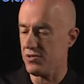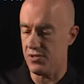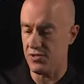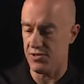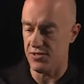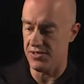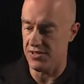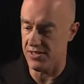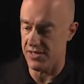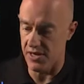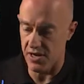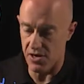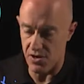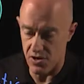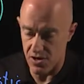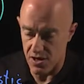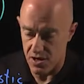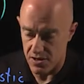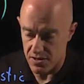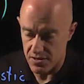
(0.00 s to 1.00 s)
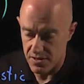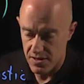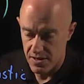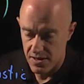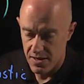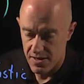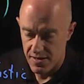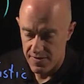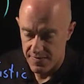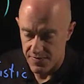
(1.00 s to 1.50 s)
to 0
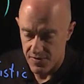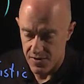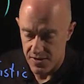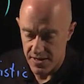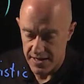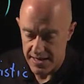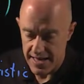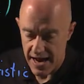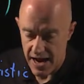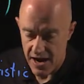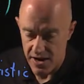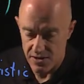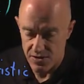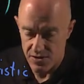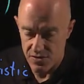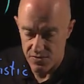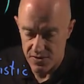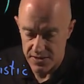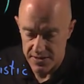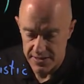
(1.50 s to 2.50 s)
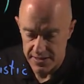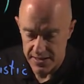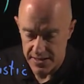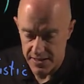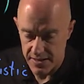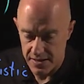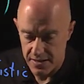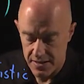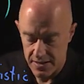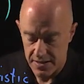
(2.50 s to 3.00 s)
for the
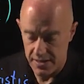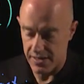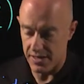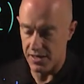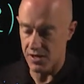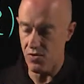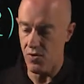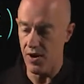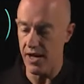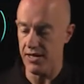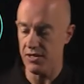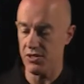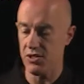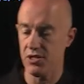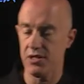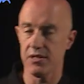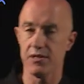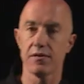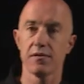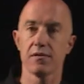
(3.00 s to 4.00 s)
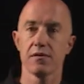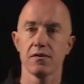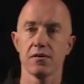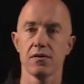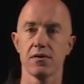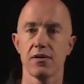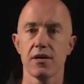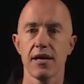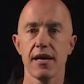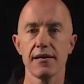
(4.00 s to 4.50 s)
characteristic equation.
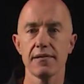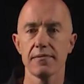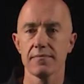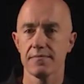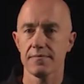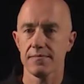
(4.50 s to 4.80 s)
Okay?